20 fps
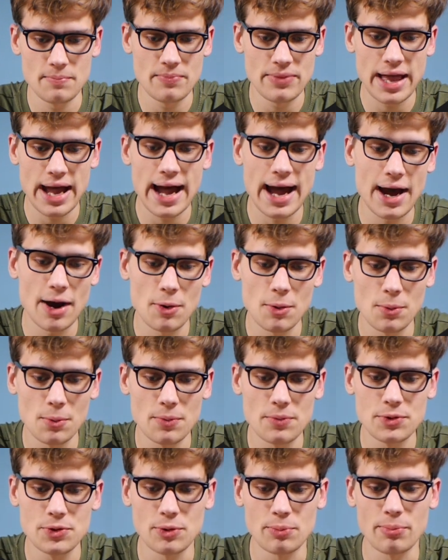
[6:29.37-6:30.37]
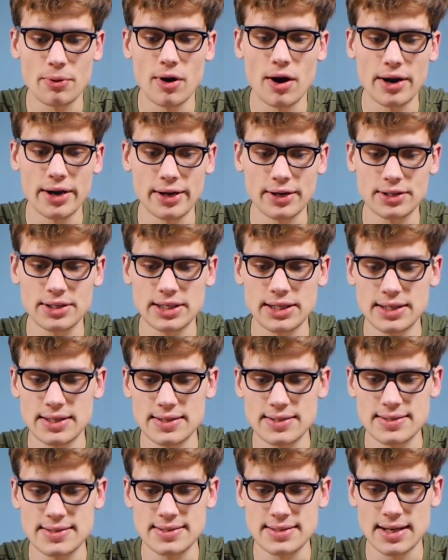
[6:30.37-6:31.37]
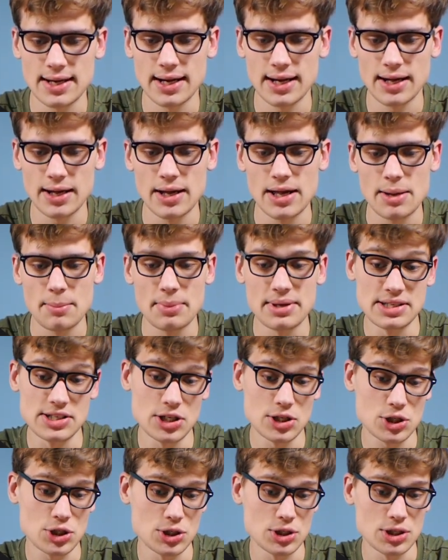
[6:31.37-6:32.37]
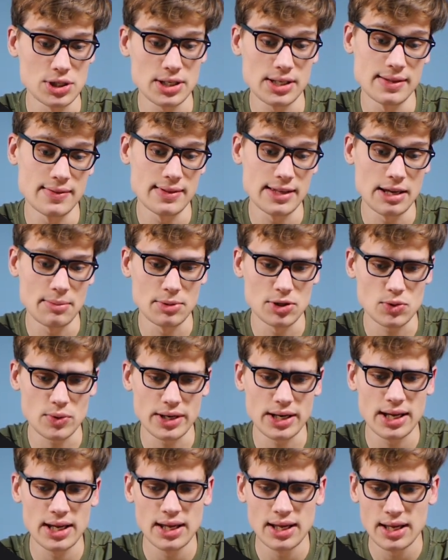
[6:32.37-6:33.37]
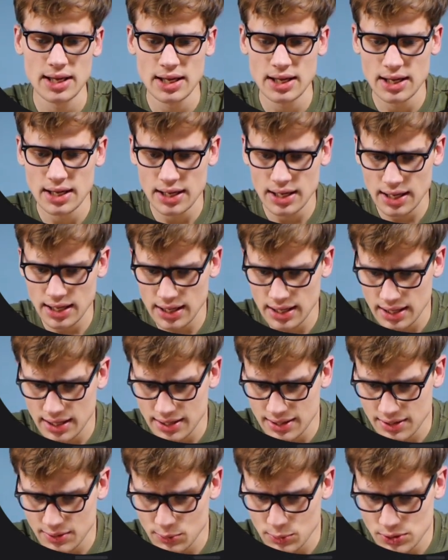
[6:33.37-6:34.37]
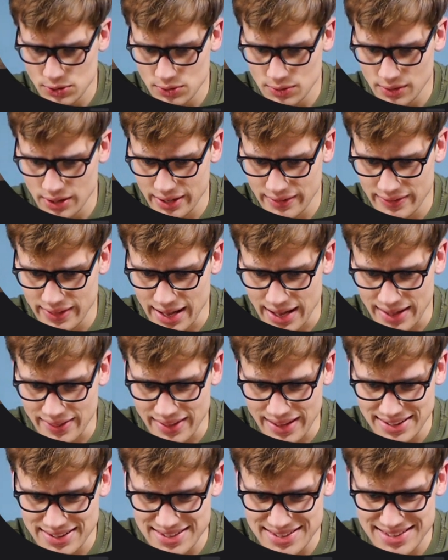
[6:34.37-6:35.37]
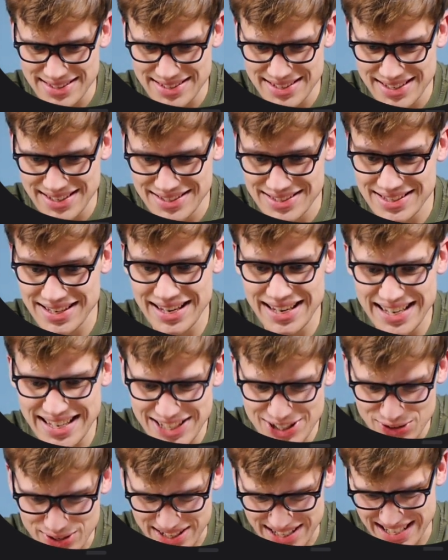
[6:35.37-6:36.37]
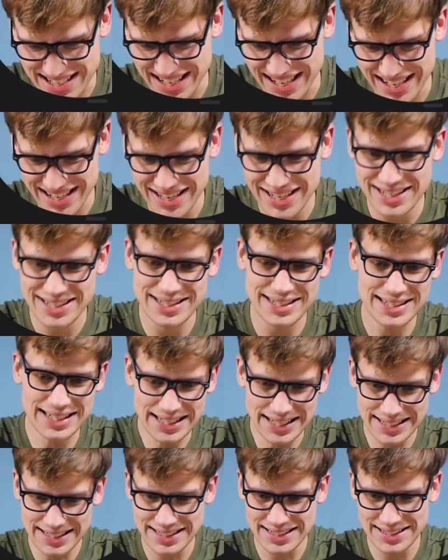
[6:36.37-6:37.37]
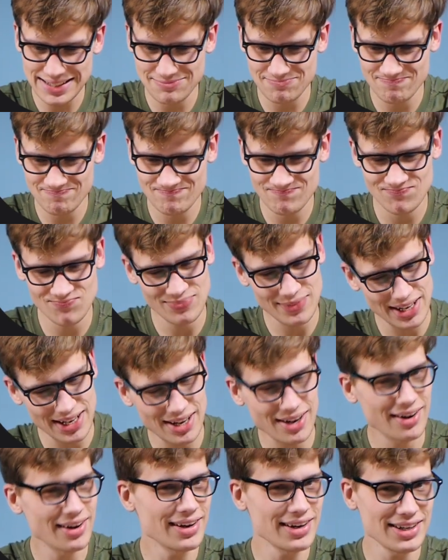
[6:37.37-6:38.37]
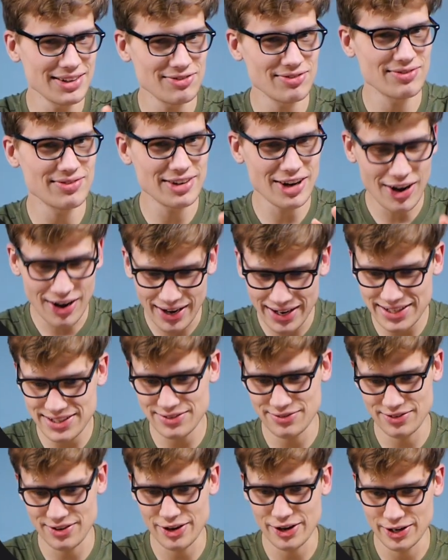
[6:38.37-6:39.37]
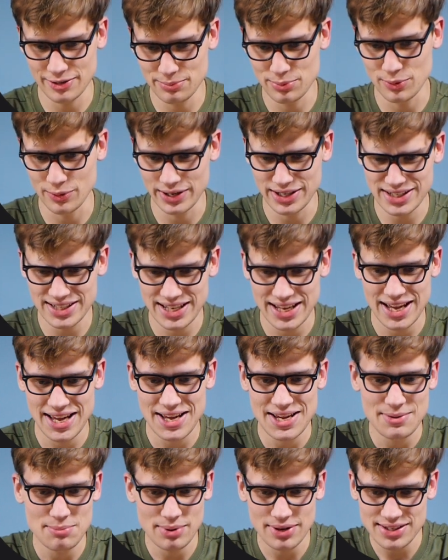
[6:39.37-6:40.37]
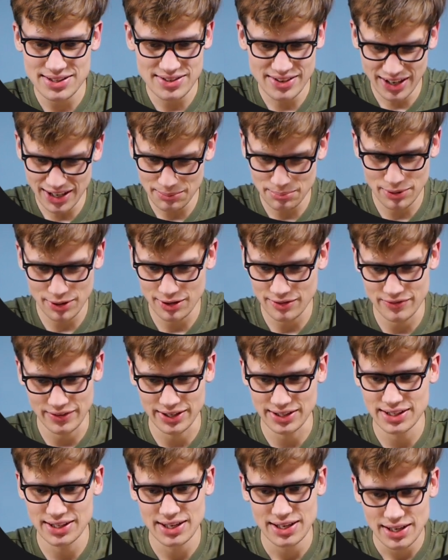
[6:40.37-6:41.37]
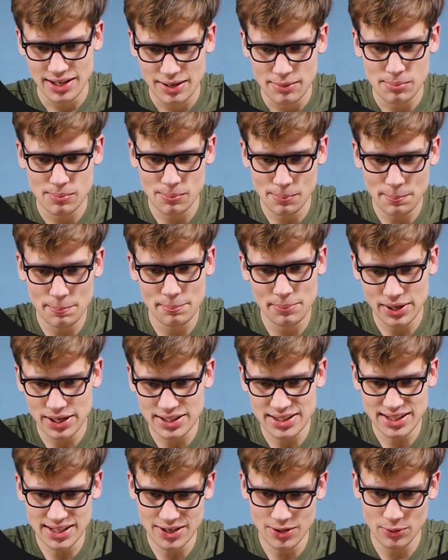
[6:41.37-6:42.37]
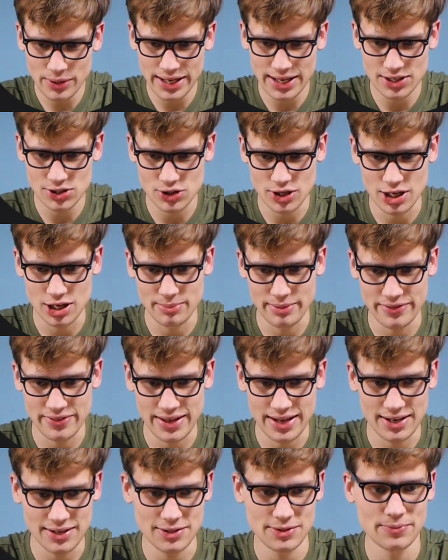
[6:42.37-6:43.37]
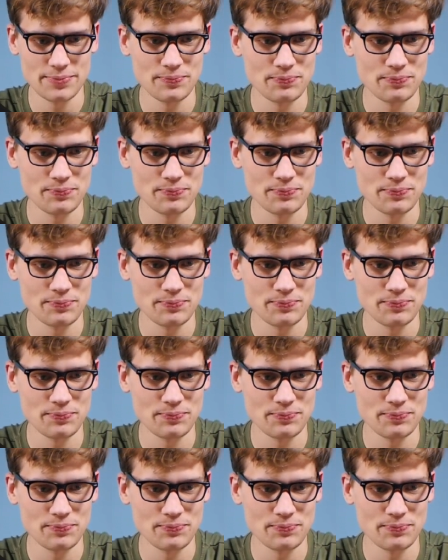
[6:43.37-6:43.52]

how your product is positioned in the image, right? And would you look at that? It's interesting. It caught it kind of on point, but it's not perfect. But it did an okay job at that.